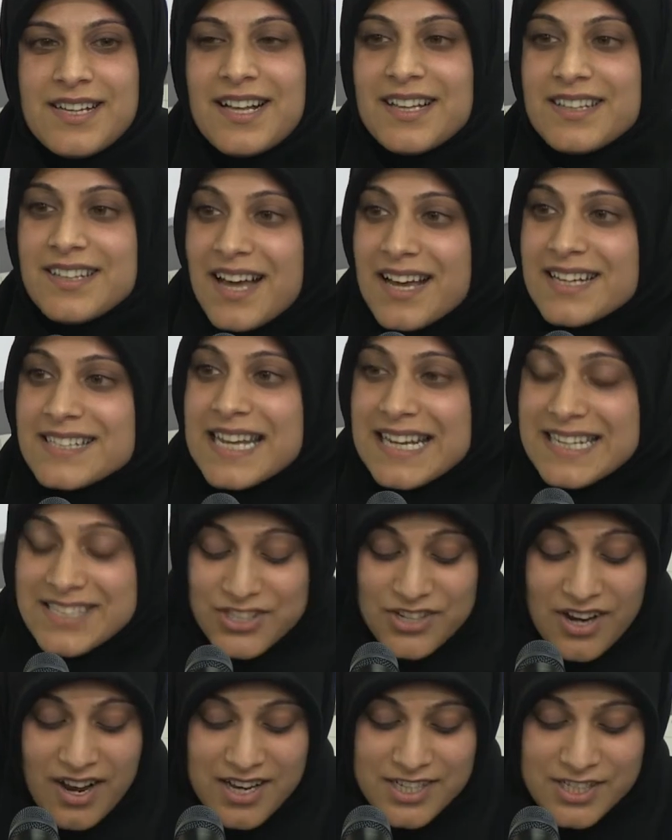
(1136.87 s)
Allah
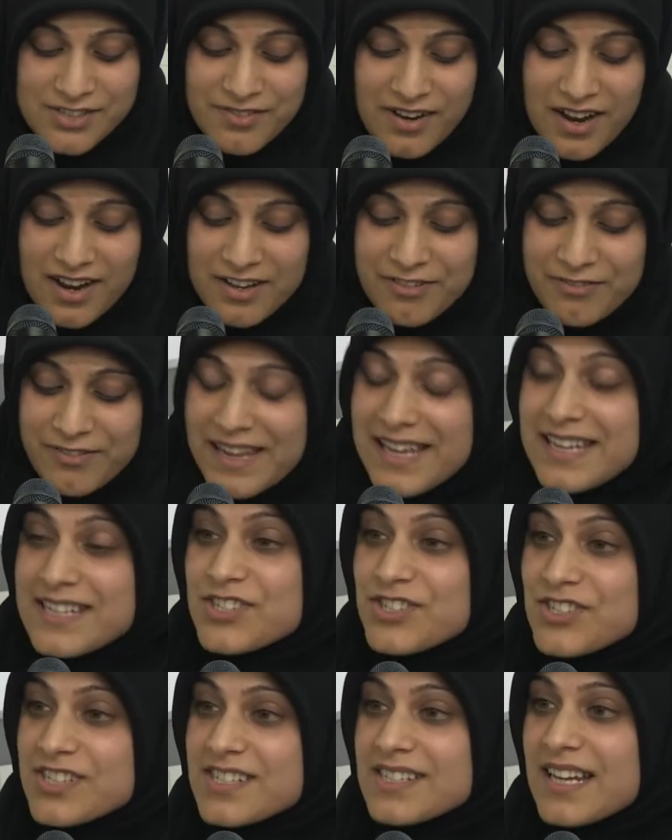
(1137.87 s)
takes charge of our
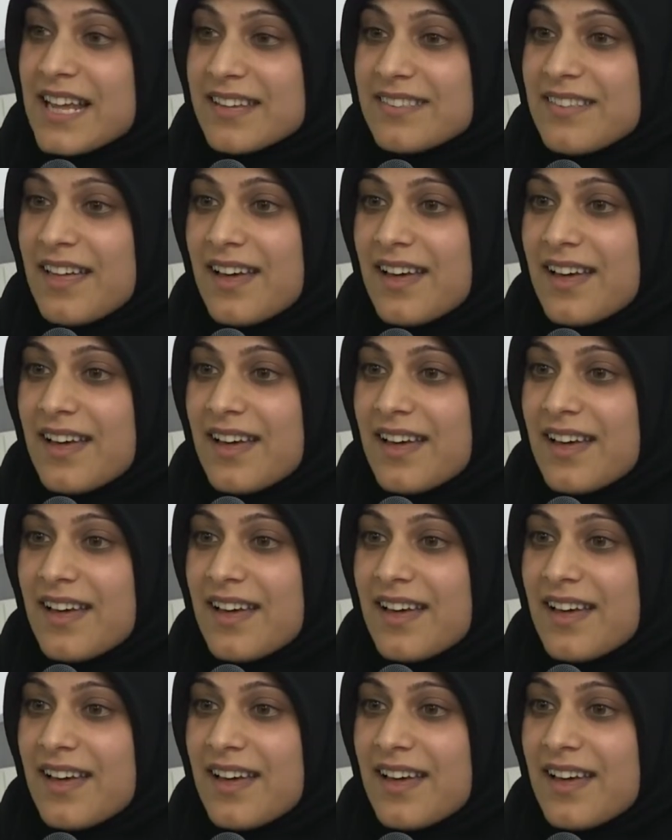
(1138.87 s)
affairs just like